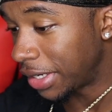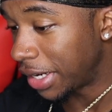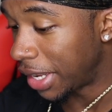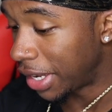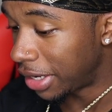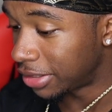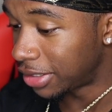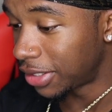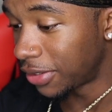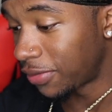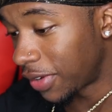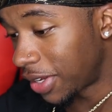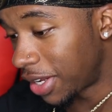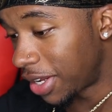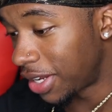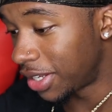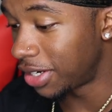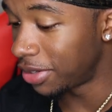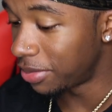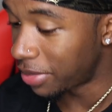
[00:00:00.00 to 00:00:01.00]
Now to
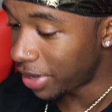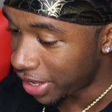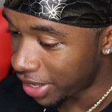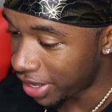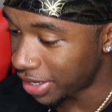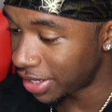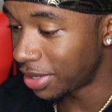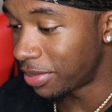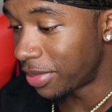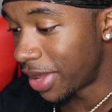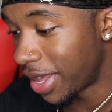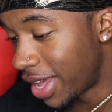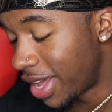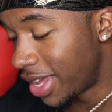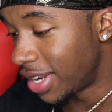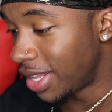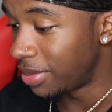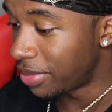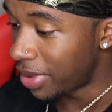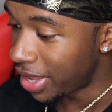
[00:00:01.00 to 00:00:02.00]
find a baddie,
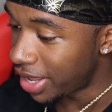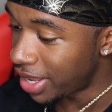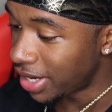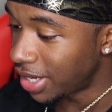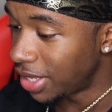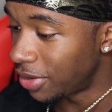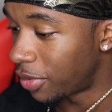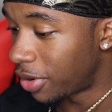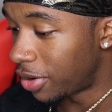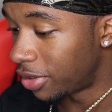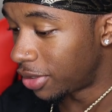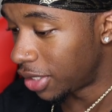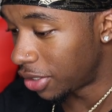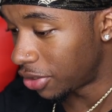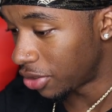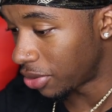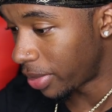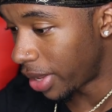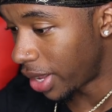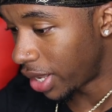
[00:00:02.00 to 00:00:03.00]
baddie, baddie. Well,
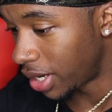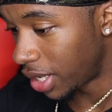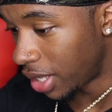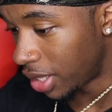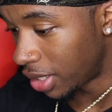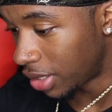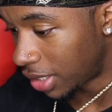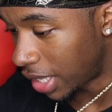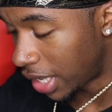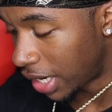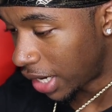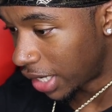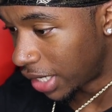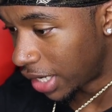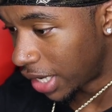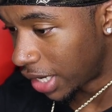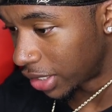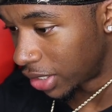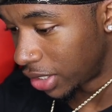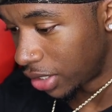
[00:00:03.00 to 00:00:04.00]
another baddie that I
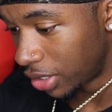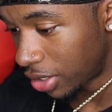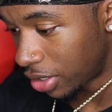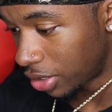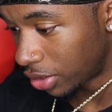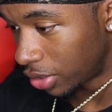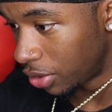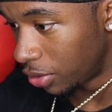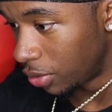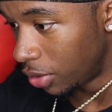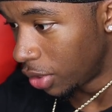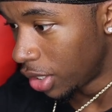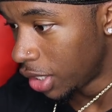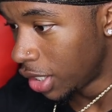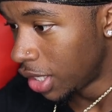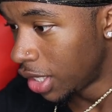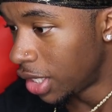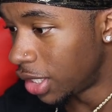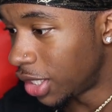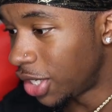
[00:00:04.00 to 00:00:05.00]
can actually talk to.
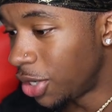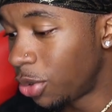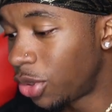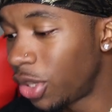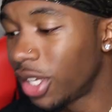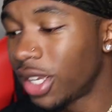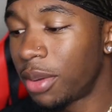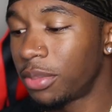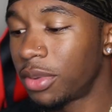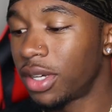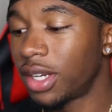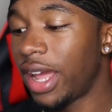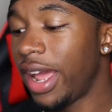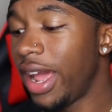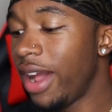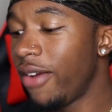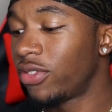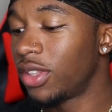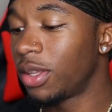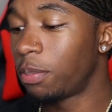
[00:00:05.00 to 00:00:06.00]
Do you think I'm going to
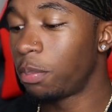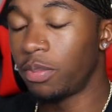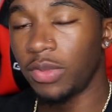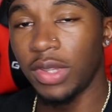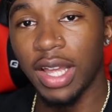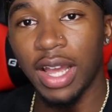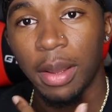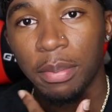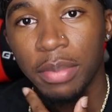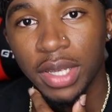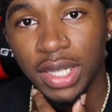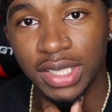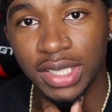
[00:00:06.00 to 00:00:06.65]
have to not